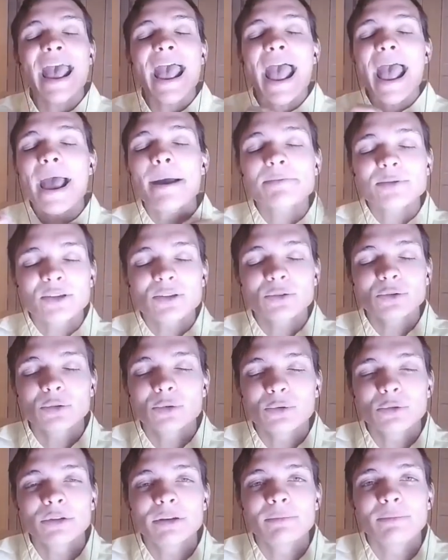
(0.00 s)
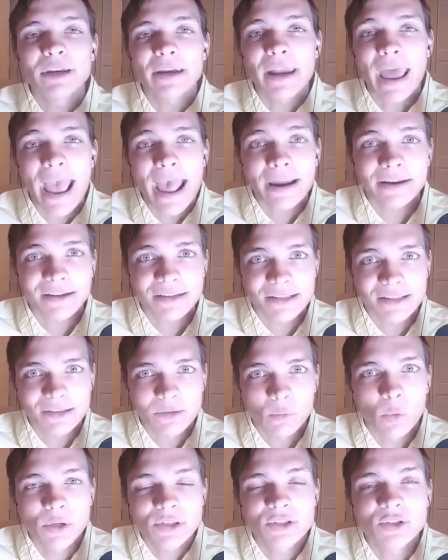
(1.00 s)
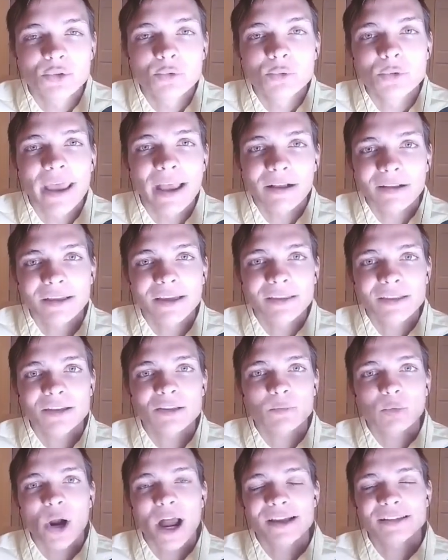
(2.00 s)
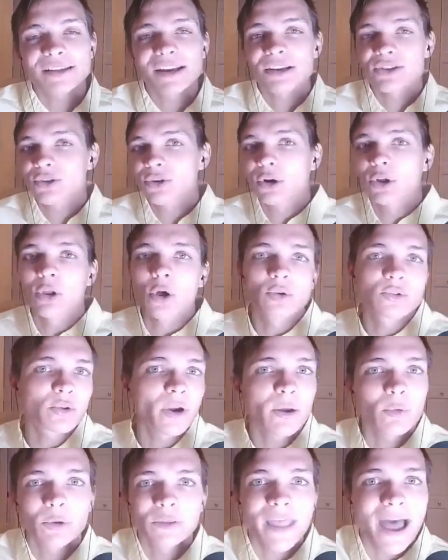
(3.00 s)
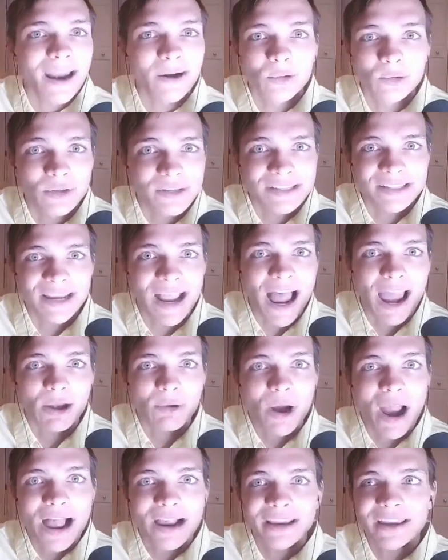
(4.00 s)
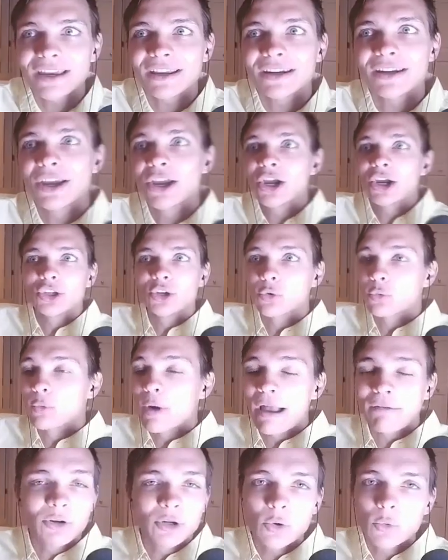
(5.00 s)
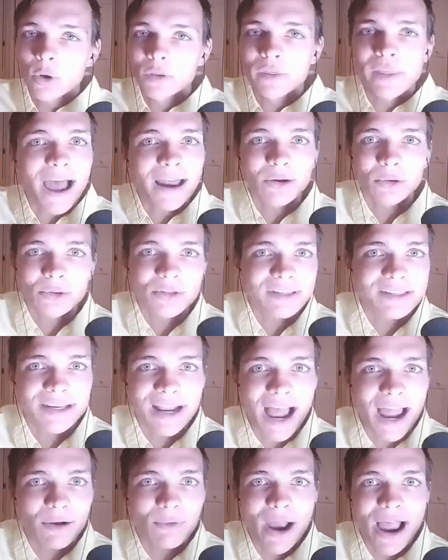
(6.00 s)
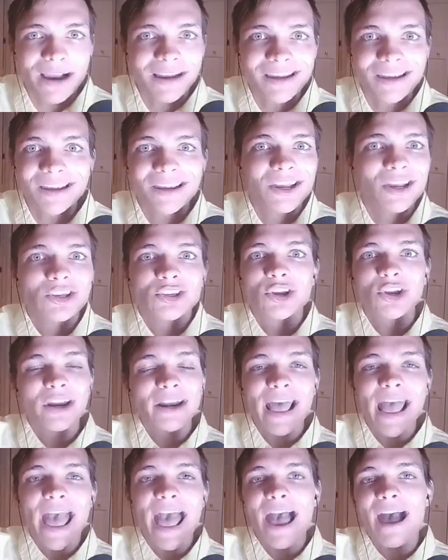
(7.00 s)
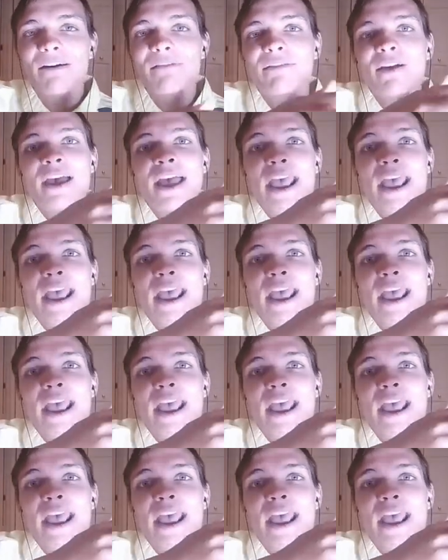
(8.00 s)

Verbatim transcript: absolutely bananas. Once you nail in this process, your close rate will not only skyrocket, your revenue will not only skyrocket, you're gonna have